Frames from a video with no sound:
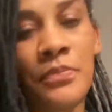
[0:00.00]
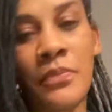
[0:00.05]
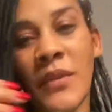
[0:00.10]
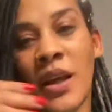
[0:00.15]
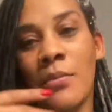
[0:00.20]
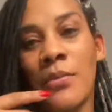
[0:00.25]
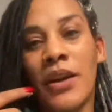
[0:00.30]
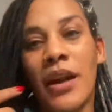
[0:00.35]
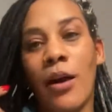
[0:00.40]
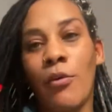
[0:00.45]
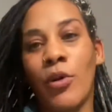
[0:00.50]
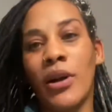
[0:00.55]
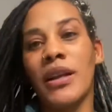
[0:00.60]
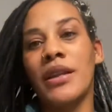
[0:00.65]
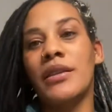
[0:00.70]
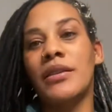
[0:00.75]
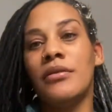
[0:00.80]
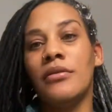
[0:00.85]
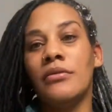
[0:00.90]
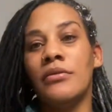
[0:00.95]
but i wanted
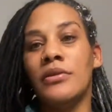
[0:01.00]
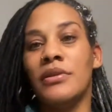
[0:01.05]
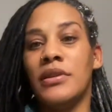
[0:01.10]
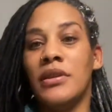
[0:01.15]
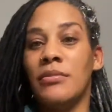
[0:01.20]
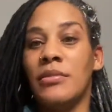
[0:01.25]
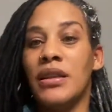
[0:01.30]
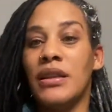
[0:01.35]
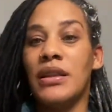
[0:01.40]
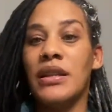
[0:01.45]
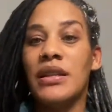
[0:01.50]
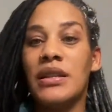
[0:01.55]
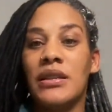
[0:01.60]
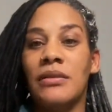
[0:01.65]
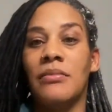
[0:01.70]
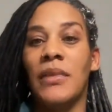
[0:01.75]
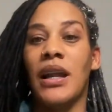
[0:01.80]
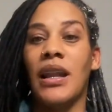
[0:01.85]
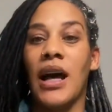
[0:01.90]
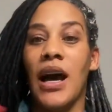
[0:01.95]
to decondition my
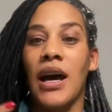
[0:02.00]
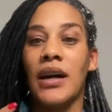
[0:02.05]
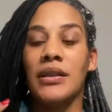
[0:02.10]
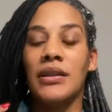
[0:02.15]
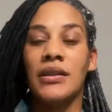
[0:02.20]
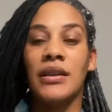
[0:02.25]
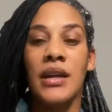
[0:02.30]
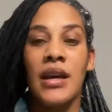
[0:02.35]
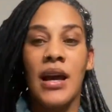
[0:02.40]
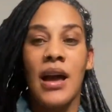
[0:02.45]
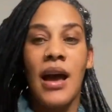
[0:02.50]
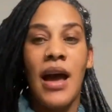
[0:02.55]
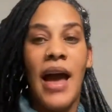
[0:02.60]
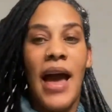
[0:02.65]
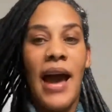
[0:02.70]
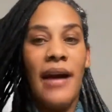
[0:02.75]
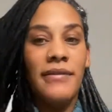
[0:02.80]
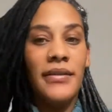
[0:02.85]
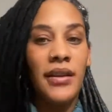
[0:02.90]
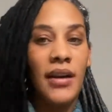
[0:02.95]
locks
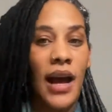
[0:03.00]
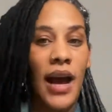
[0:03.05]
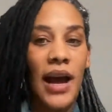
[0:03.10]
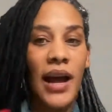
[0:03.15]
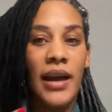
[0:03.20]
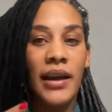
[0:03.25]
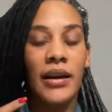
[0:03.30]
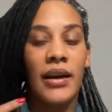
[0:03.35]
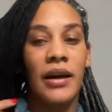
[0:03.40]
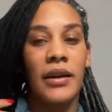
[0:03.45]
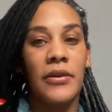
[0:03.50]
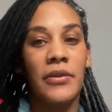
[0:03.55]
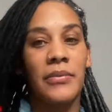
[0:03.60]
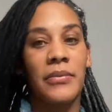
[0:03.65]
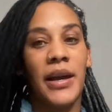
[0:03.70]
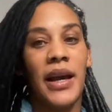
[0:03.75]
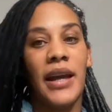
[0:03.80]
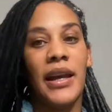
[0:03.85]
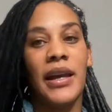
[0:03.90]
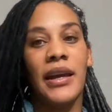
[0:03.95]
after i color my
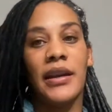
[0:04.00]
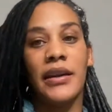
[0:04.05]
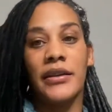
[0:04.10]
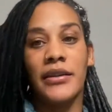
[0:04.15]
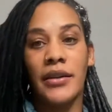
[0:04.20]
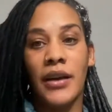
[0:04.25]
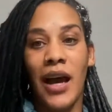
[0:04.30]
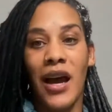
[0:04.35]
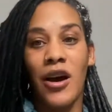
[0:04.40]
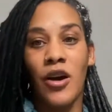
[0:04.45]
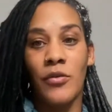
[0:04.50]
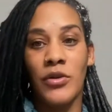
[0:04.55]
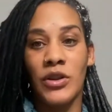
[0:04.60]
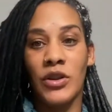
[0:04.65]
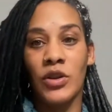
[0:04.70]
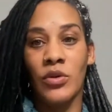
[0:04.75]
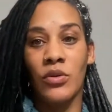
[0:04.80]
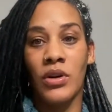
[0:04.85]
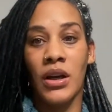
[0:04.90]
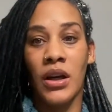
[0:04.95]
hair i always
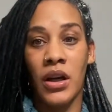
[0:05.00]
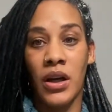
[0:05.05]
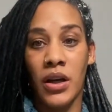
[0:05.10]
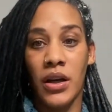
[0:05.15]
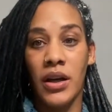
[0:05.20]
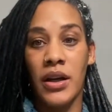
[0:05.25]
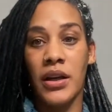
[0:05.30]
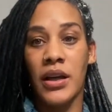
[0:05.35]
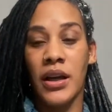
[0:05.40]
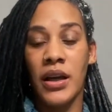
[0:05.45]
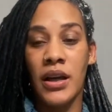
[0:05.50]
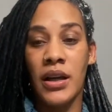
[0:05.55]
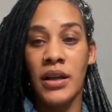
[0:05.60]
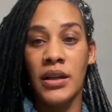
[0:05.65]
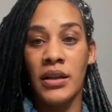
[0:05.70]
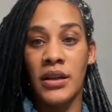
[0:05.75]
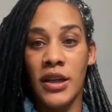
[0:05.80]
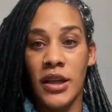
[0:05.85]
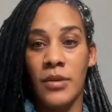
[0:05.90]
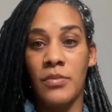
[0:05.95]
do a good
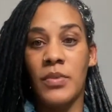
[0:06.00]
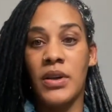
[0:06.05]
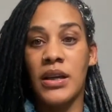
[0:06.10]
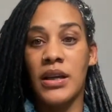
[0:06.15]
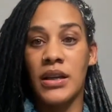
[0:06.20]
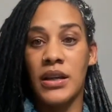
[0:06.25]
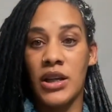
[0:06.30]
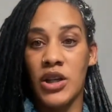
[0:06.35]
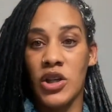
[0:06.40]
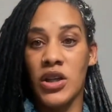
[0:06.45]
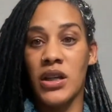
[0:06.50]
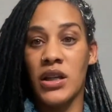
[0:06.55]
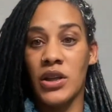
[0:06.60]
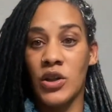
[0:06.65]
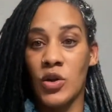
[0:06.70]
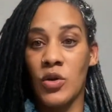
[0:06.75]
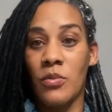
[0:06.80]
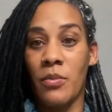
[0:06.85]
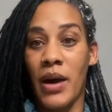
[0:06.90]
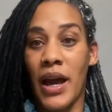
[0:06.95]
deep conditioning
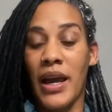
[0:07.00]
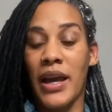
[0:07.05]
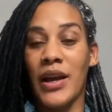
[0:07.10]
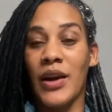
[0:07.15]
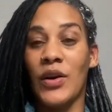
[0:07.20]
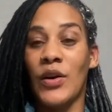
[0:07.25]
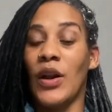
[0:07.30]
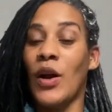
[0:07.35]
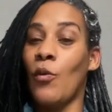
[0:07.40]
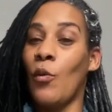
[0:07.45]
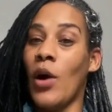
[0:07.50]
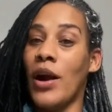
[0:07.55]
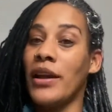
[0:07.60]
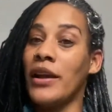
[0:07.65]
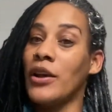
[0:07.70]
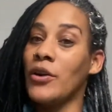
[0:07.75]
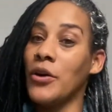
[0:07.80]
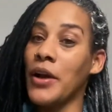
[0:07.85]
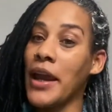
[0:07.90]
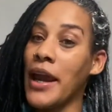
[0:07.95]
to my hair, and I wanted to get
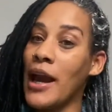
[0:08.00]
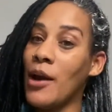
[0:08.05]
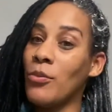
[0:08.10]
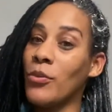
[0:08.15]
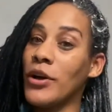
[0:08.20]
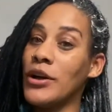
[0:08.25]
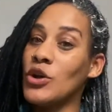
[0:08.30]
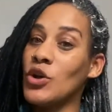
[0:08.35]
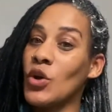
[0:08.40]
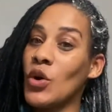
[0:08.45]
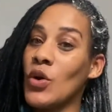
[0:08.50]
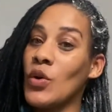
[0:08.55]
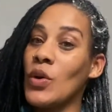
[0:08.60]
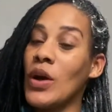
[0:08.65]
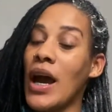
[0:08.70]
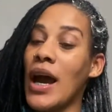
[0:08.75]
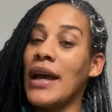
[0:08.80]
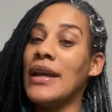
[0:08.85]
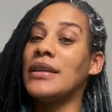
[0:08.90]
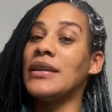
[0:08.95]
on camera and show you
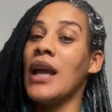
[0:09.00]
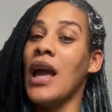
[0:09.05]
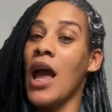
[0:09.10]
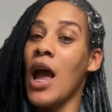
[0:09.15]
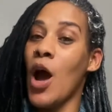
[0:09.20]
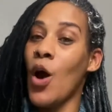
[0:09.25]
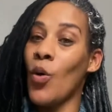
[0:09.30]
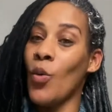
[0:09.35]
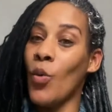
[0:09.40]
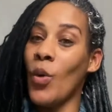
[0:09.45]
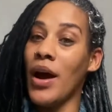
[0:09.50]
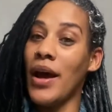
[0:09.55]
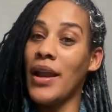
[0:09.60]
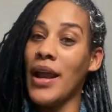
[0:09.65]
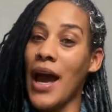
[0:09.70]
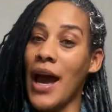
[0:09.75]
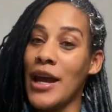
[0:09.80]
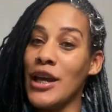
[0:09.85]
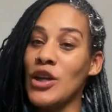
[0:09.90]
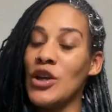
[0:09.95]
guys what
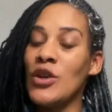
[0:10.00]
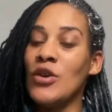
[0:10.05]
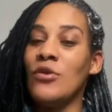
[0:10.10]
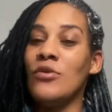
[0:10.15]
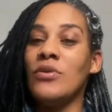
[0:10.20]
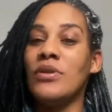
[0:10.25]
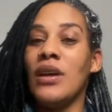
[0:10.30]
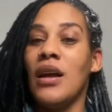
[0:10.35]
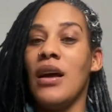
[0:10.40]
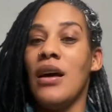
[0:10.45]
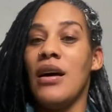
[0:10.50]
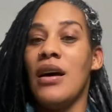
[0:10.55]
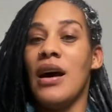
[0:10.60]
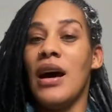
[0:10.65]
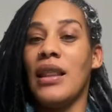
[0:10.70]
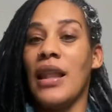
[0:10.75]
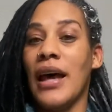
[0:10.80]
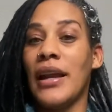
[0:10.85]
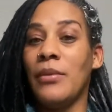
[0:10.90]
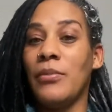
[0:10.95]
I use. A
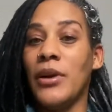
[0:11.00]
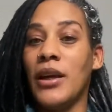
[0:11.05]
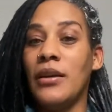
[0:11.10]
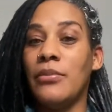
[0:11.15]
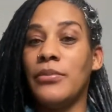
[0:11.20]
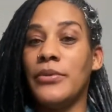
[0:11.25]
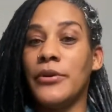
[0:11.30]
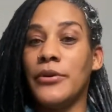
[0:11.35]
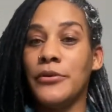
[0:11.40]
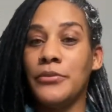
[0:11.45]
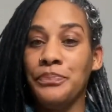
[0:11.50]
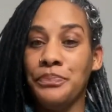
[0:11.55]
lot of people